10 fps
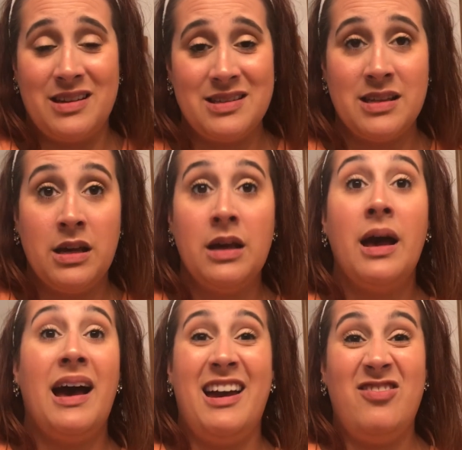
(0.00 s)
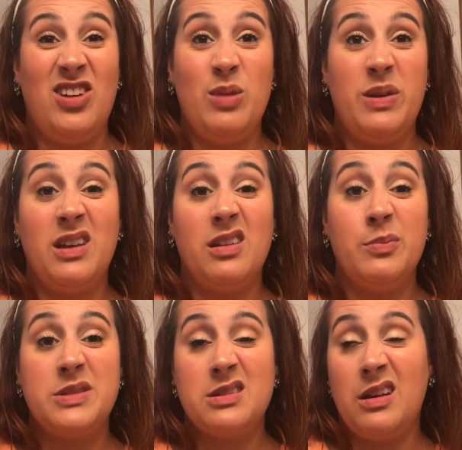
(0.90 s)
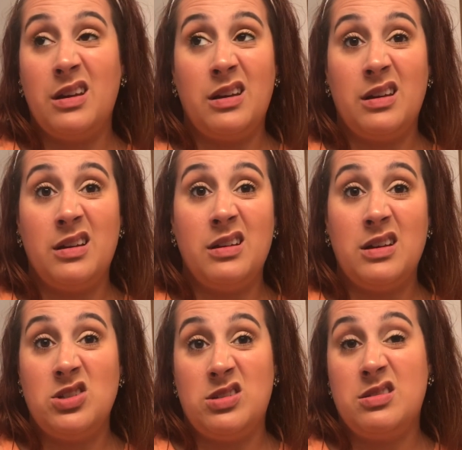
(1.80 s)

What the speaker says: because I have very pink lips and I don't